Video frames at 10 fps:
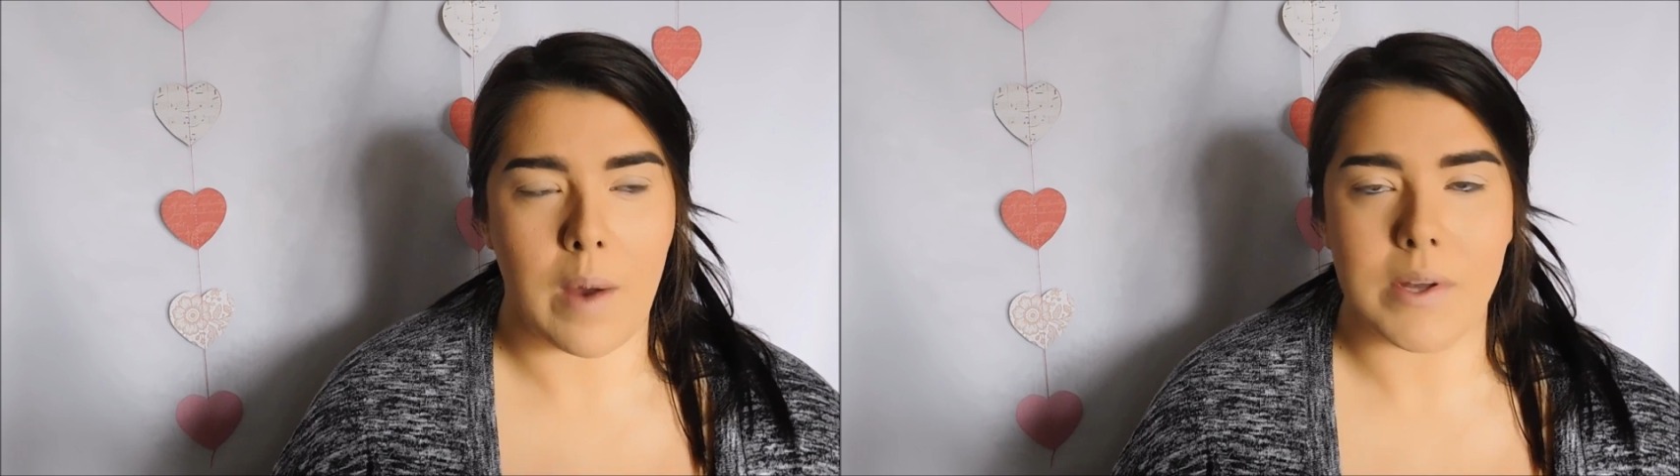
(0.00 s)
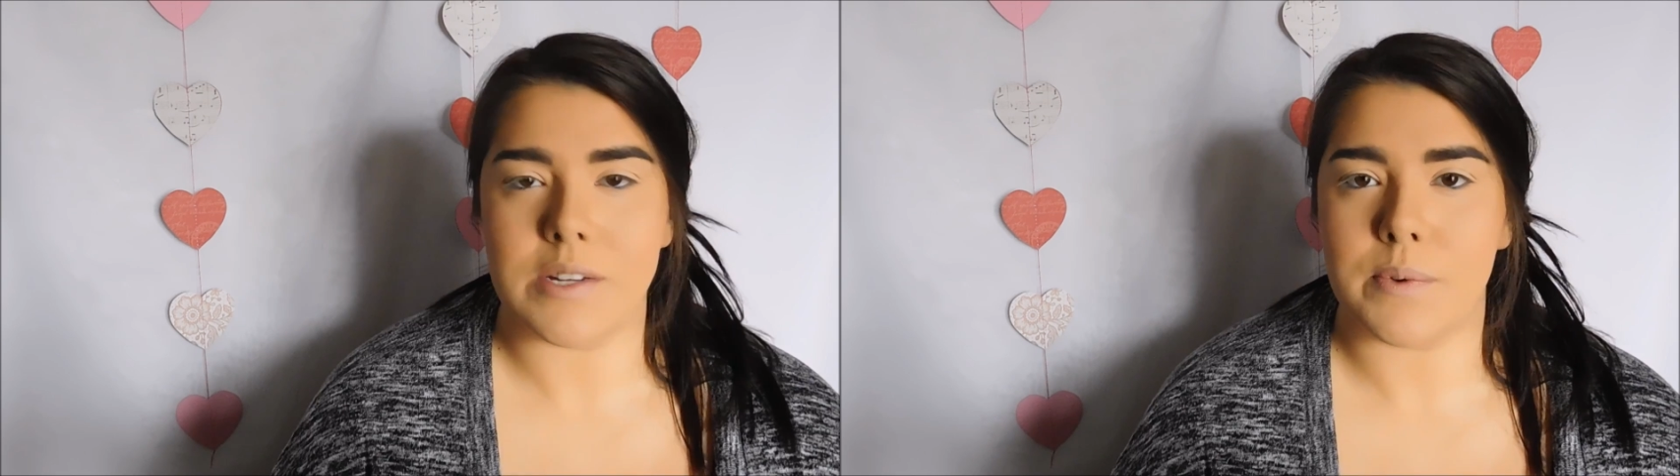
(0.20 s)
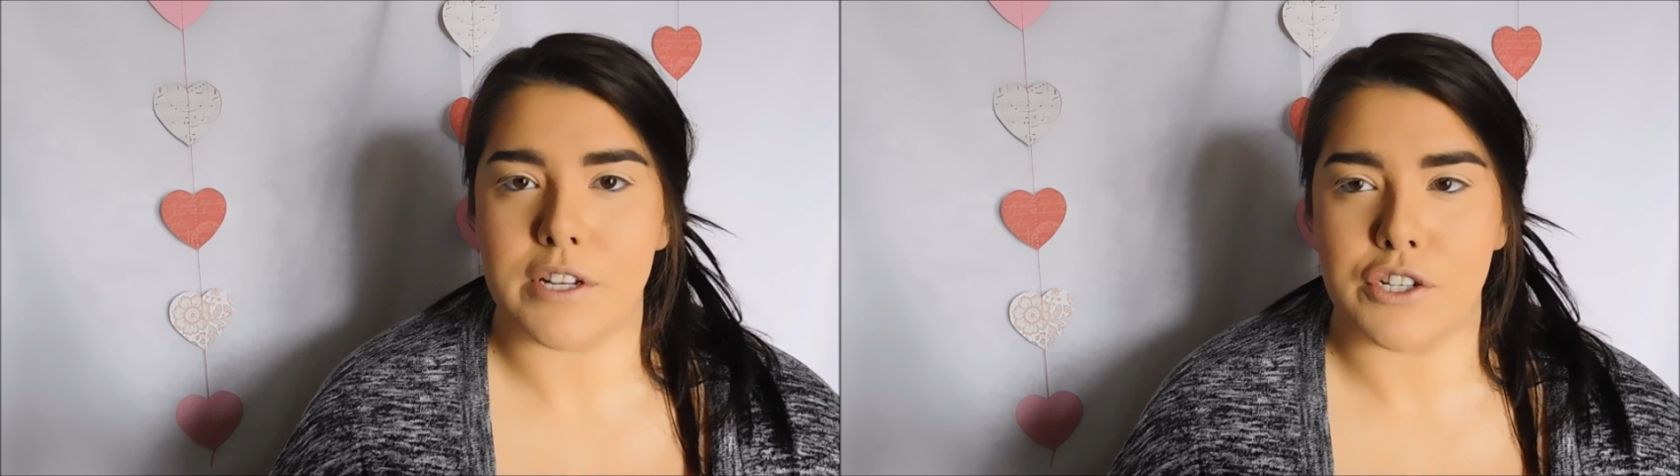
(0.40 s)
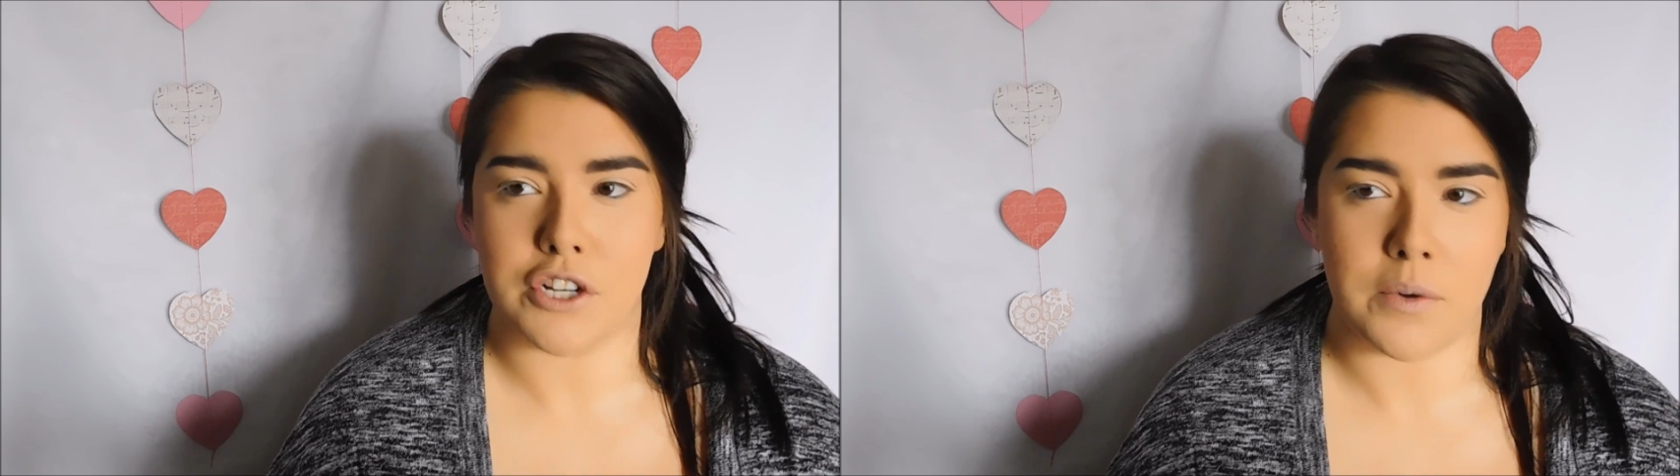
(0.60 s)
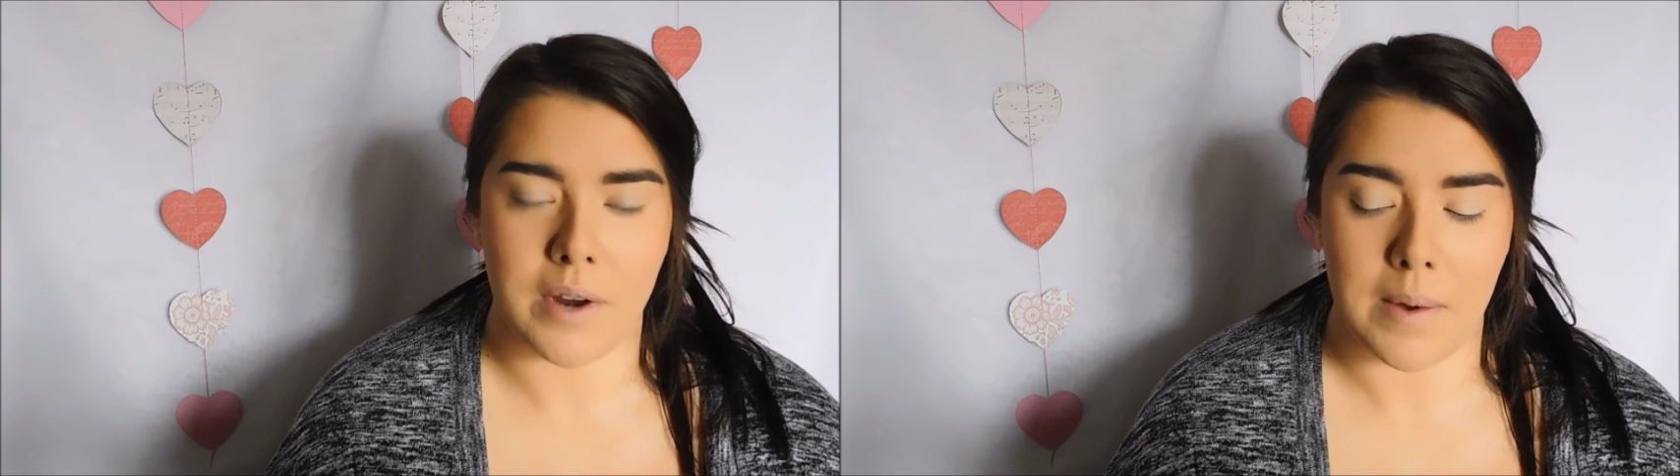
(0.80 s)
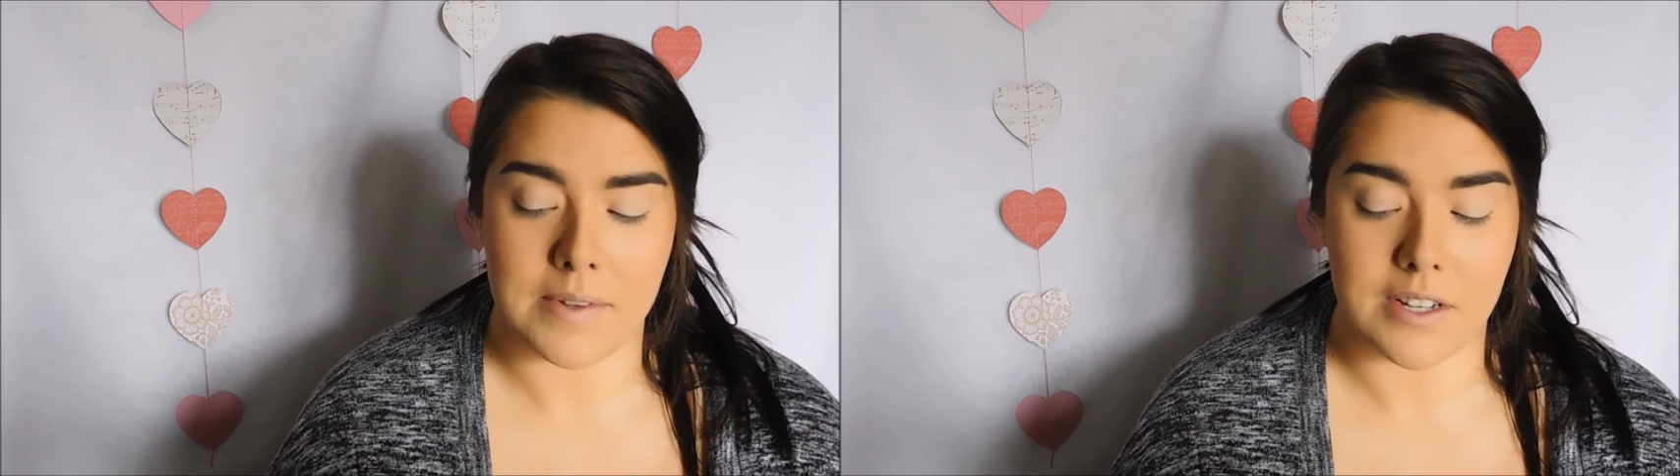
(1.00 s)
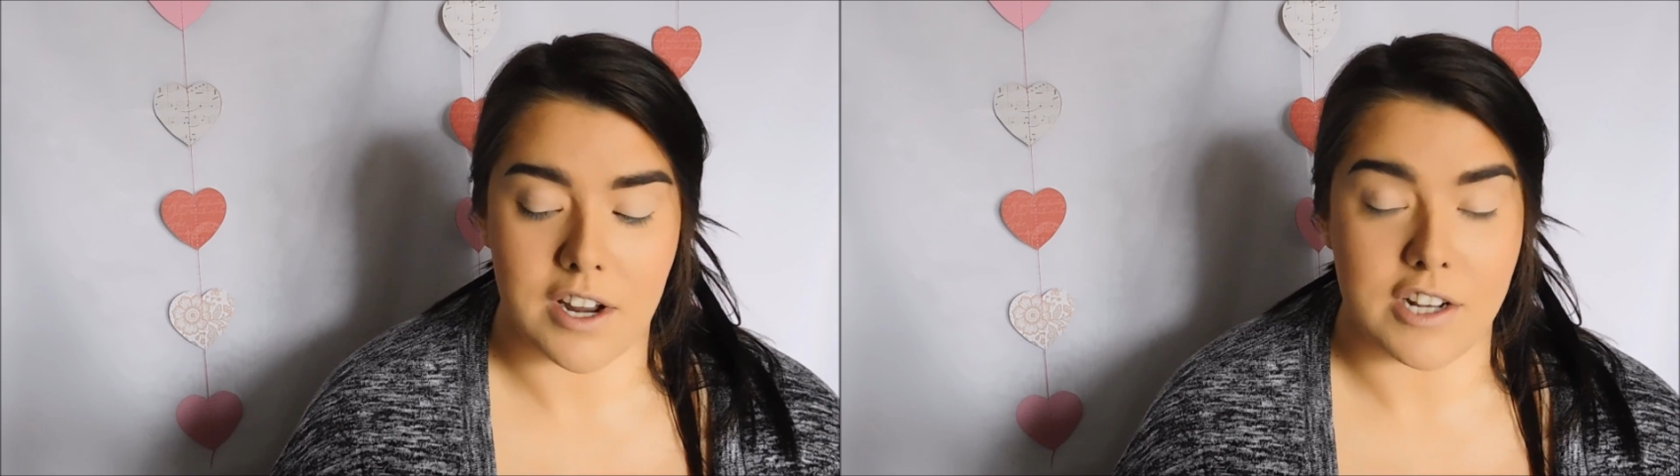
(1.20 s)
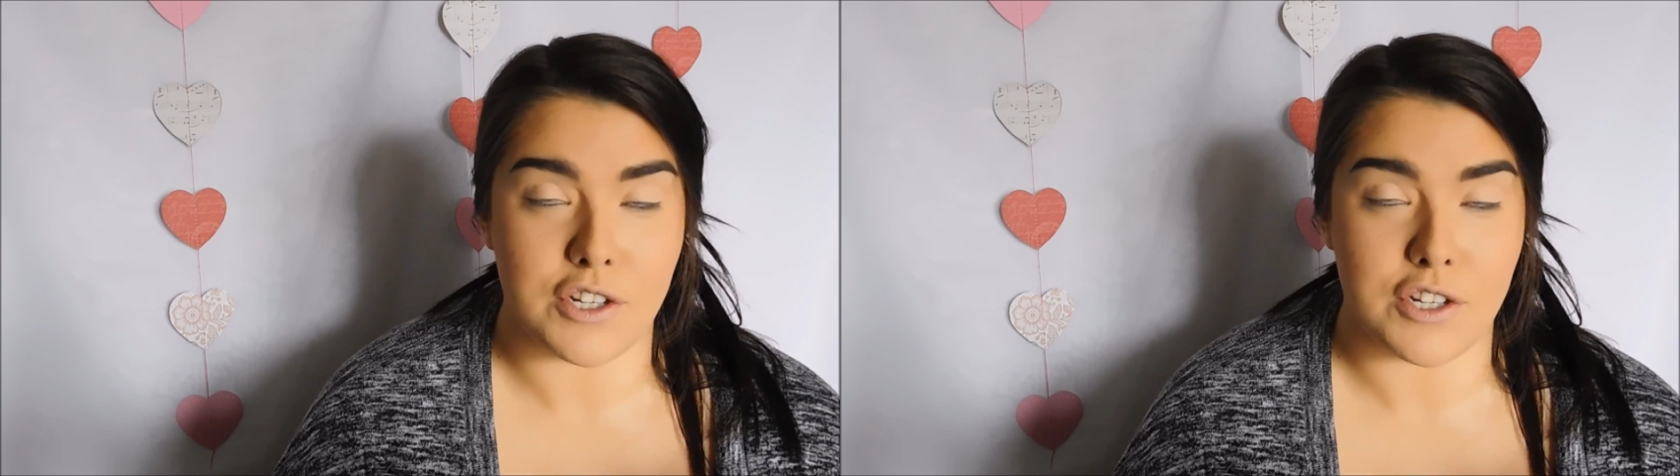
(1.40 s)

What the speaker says: I wasn't really sure what I was gonna